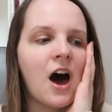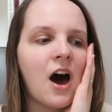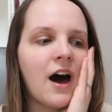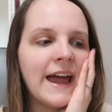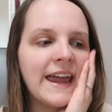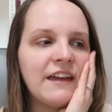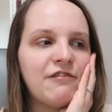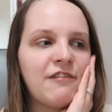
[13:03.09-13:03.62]

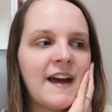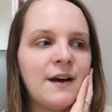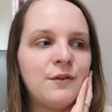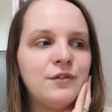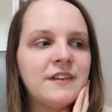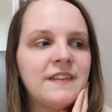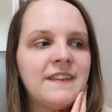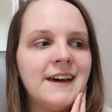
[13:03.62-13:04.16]
I
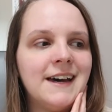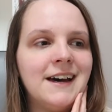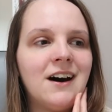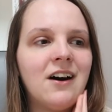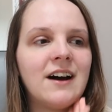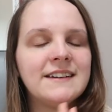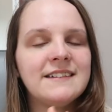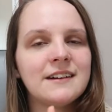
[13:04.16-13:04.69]
found
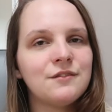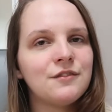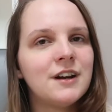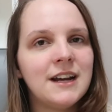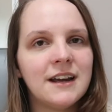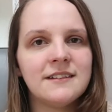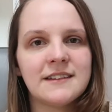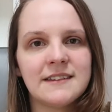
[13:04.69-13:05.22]
that I didn't
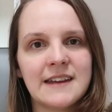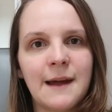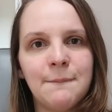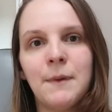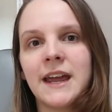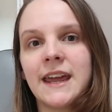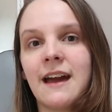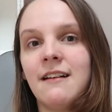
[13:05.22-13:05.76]
really understand
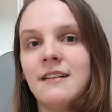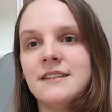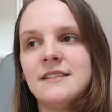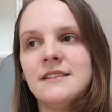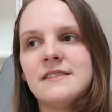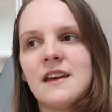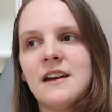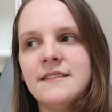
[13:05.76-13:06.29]
my characters